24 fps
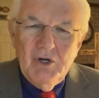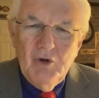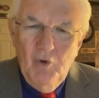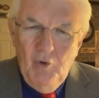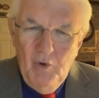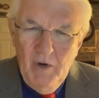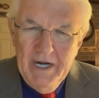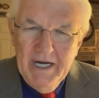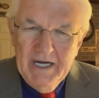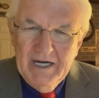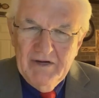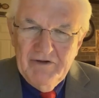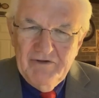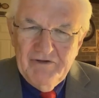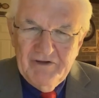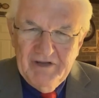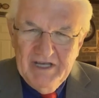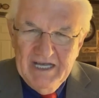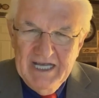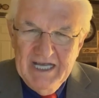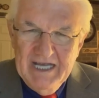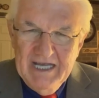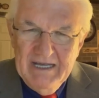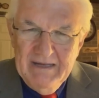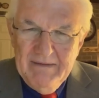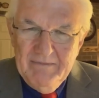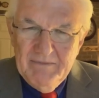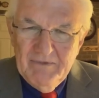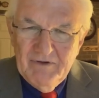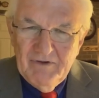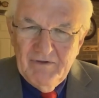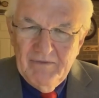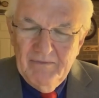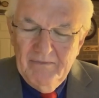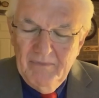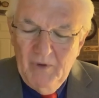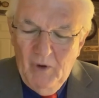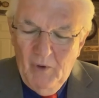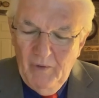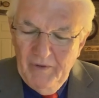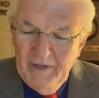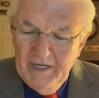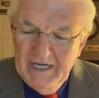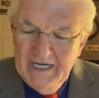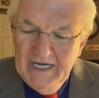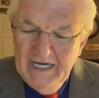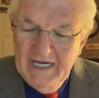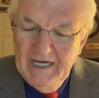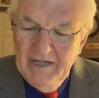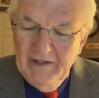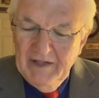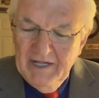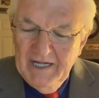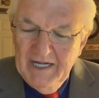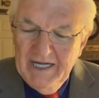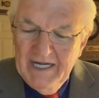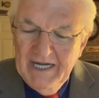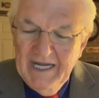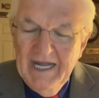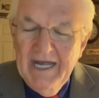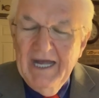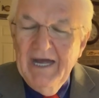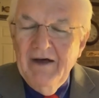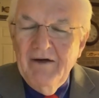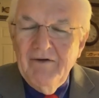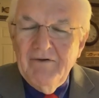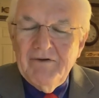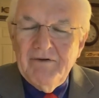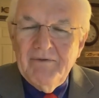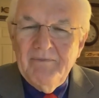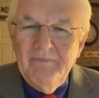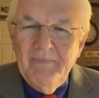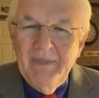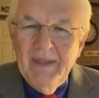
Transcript: quick schemes more than anything else.